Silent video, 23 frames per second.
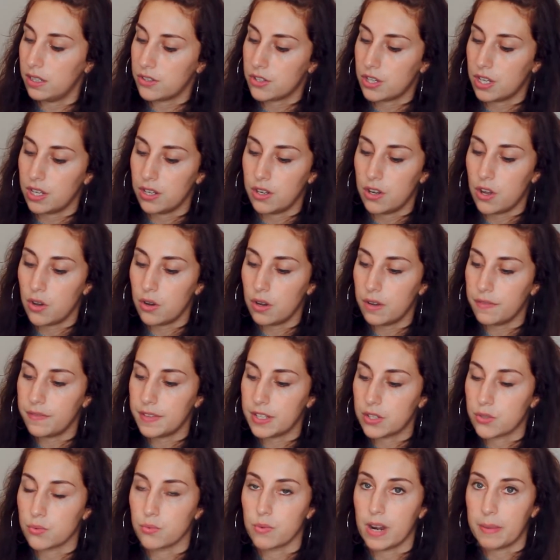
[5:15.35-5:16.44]
to know if
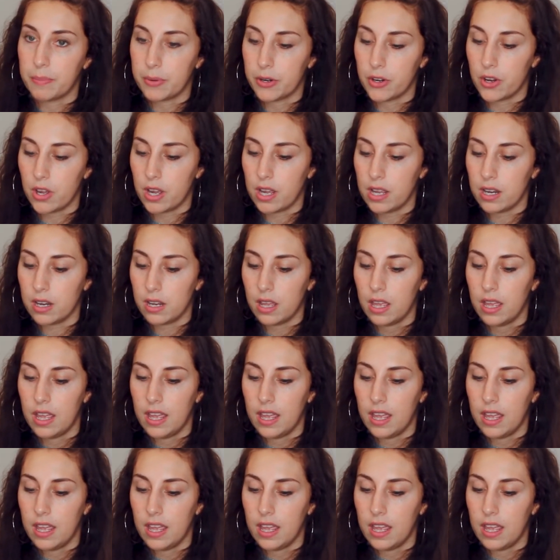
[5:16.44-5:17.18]
it's ripe or not,